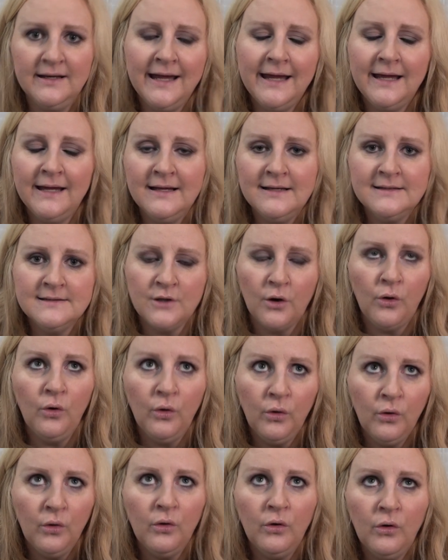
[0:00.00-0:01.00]
It is
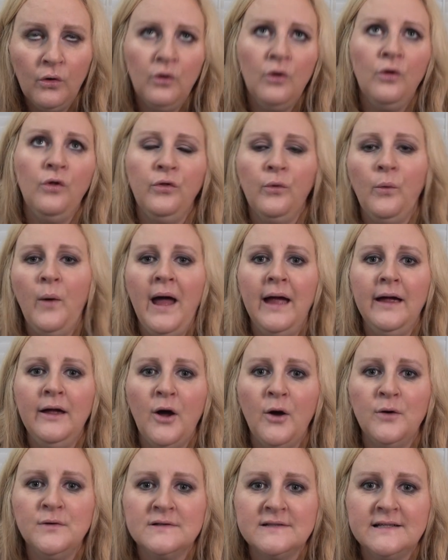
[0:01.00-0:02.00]
all the way
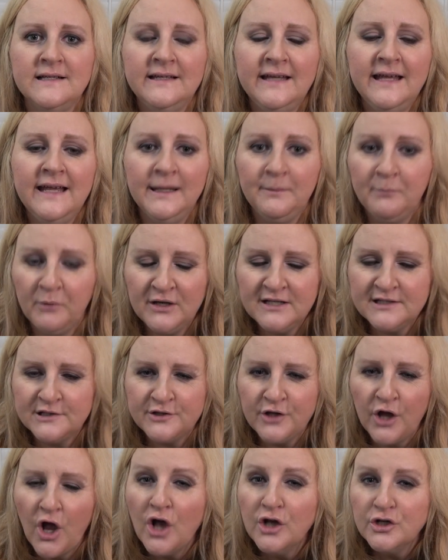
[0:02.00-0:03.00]
OCD, but
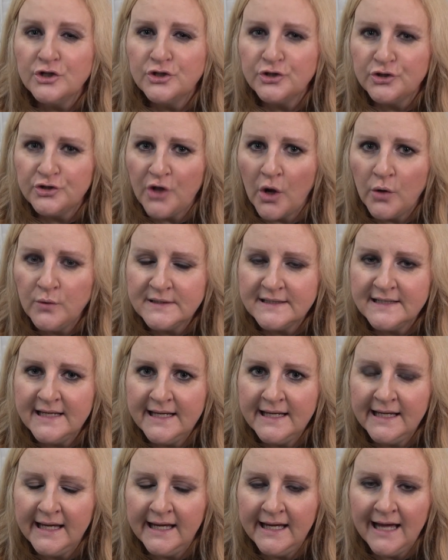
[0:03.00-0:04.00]
it's so
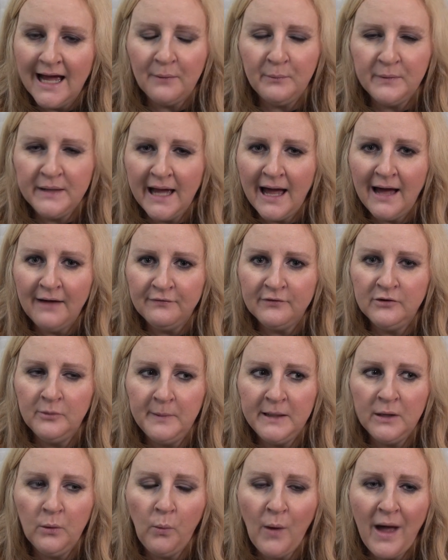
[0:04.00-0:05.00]
sneaky, and we have to
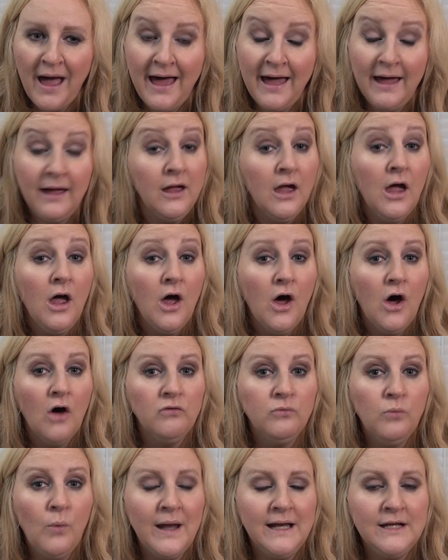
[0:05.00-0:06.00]
be aware
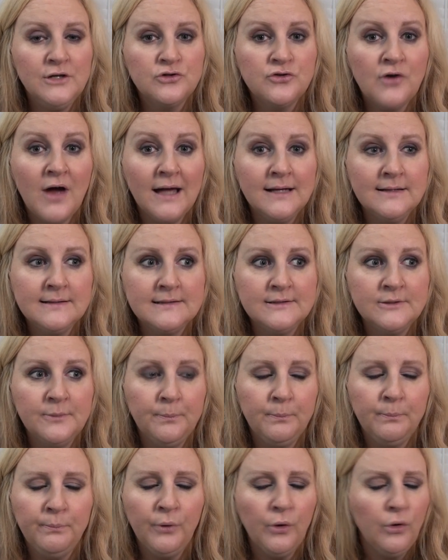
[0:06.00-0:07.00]
of when it tries to
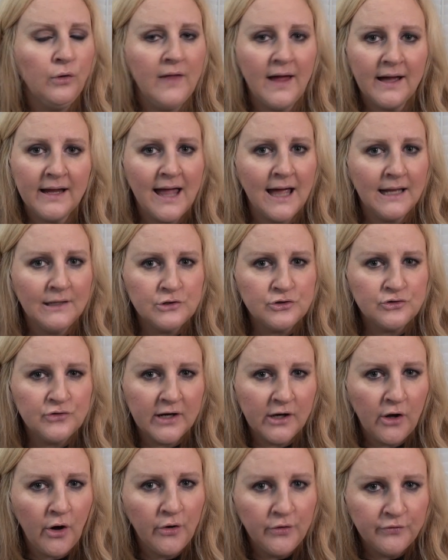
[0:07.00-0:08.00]
pull that kind of
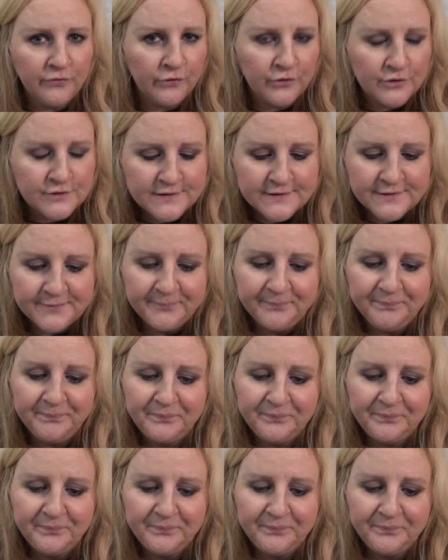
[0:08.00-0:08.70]
trick over us.